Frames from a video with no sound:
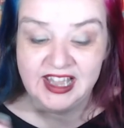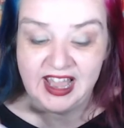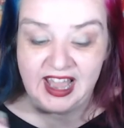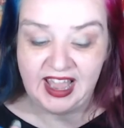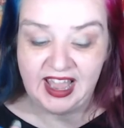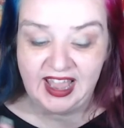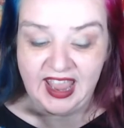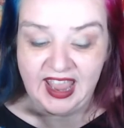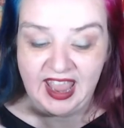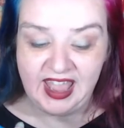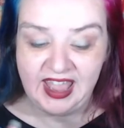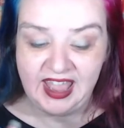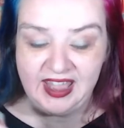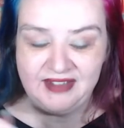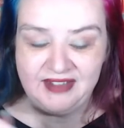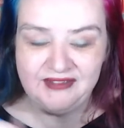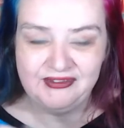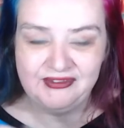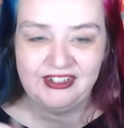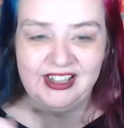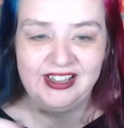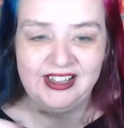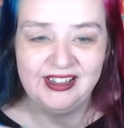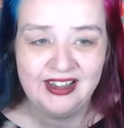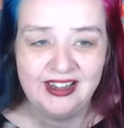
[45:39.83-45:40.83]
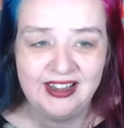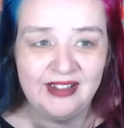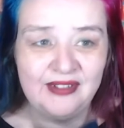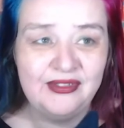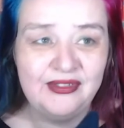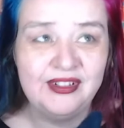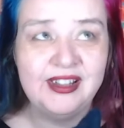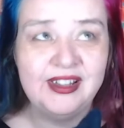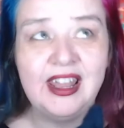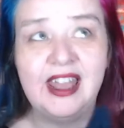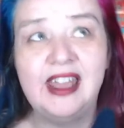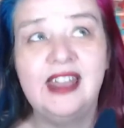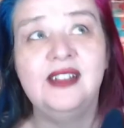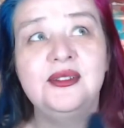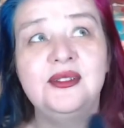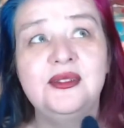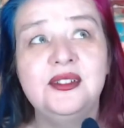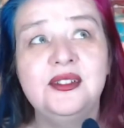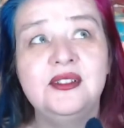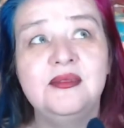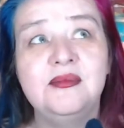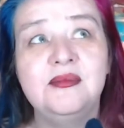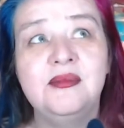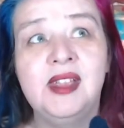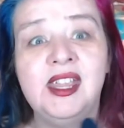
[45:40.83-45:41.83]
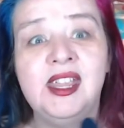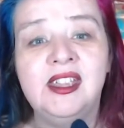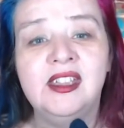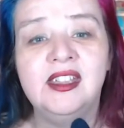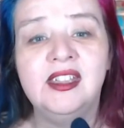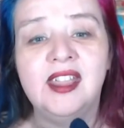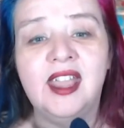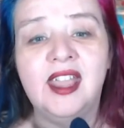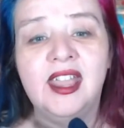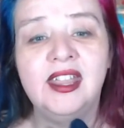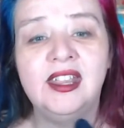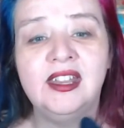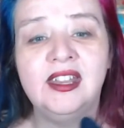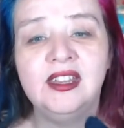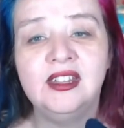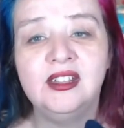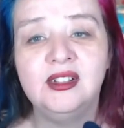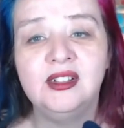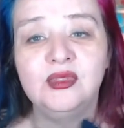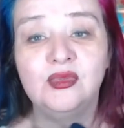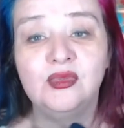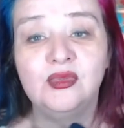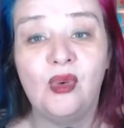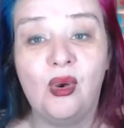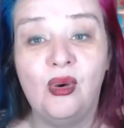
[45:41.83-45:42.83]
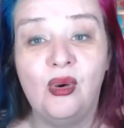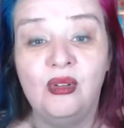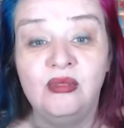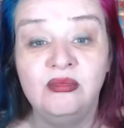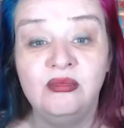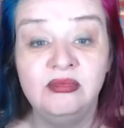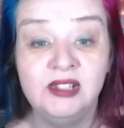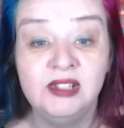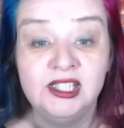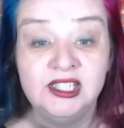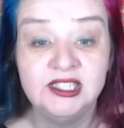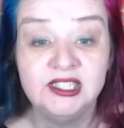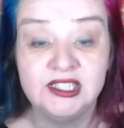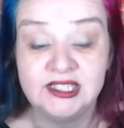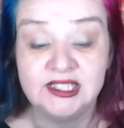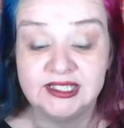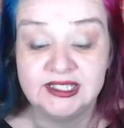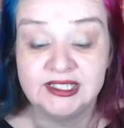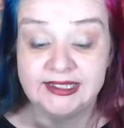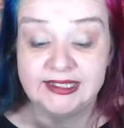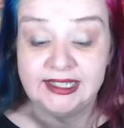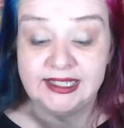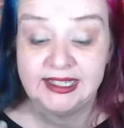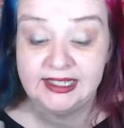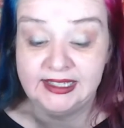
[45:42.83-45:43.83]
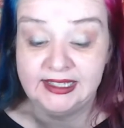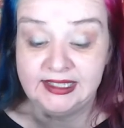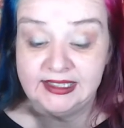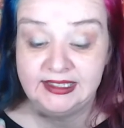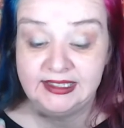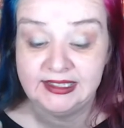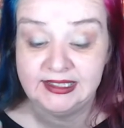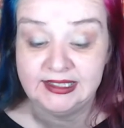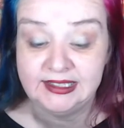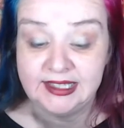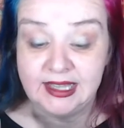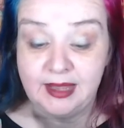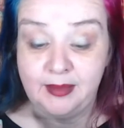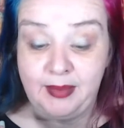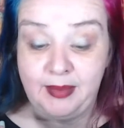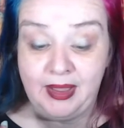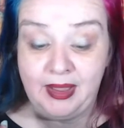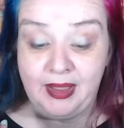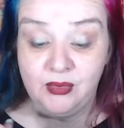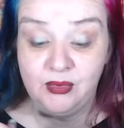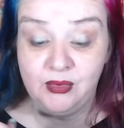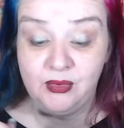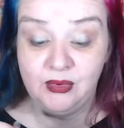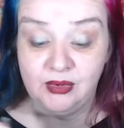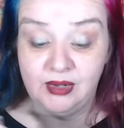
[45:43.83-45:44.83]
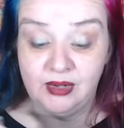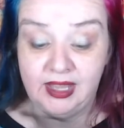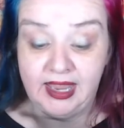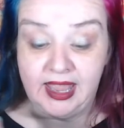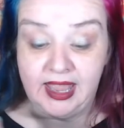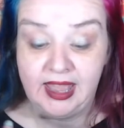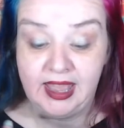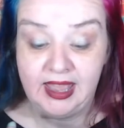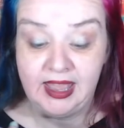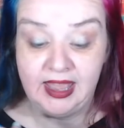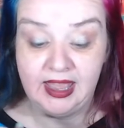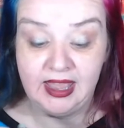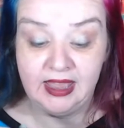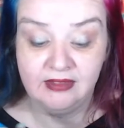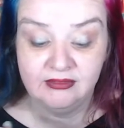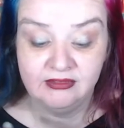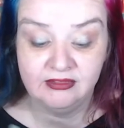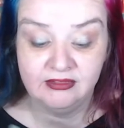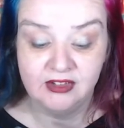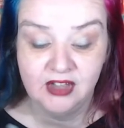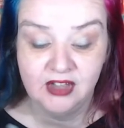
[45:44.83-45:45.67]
I have enough in the house to make a kind of omelette. That is about all I have